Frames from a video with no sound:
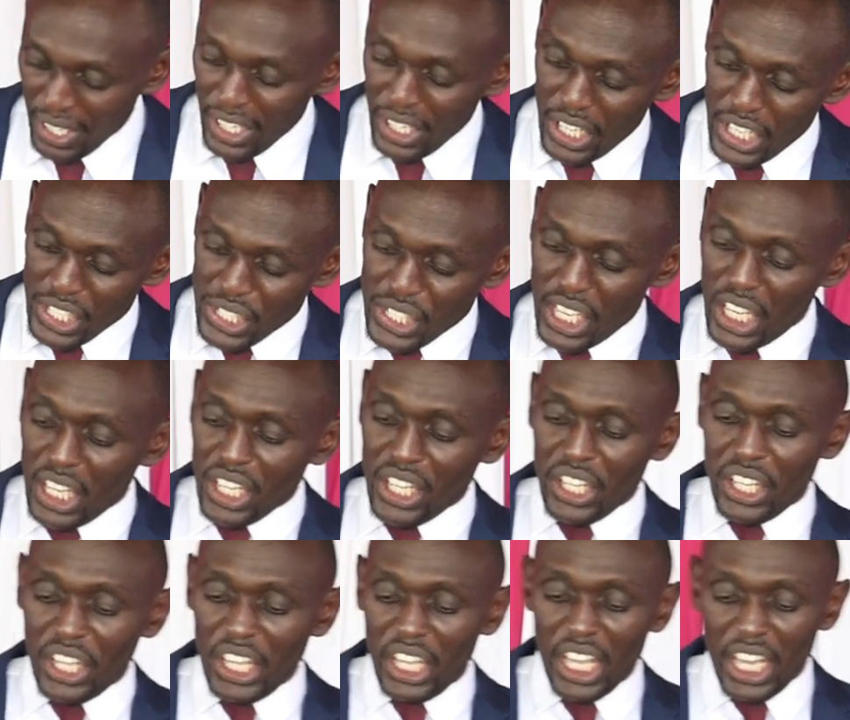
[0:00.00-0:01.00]
He said,
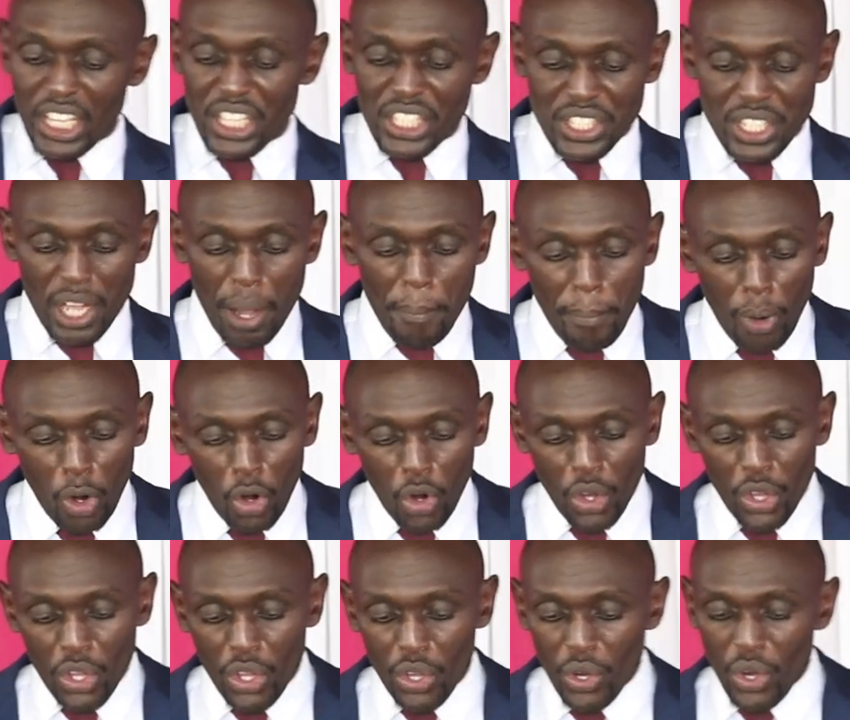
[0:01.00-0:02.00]
here is a
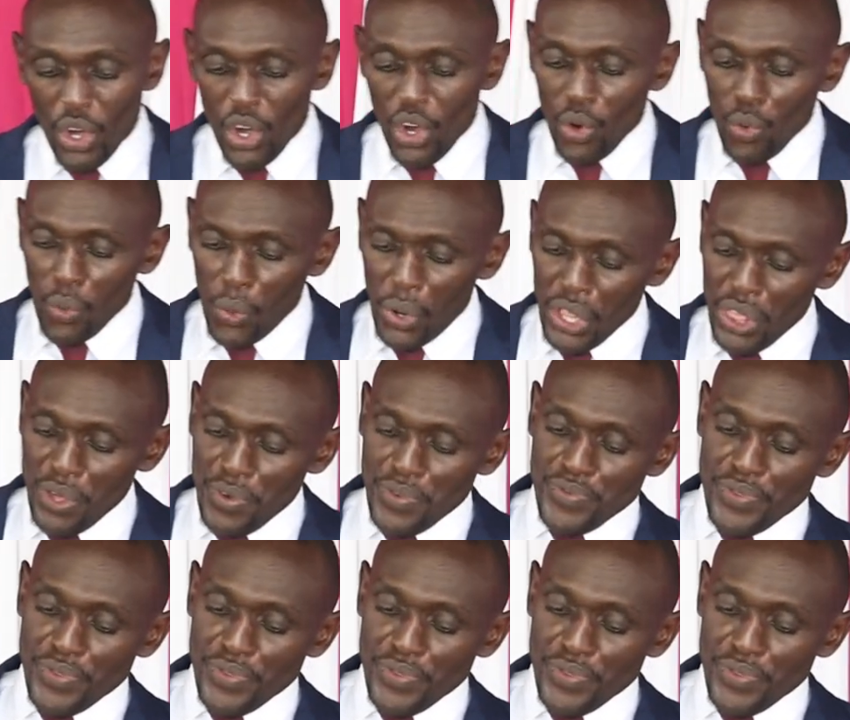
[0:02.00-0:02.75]
boy with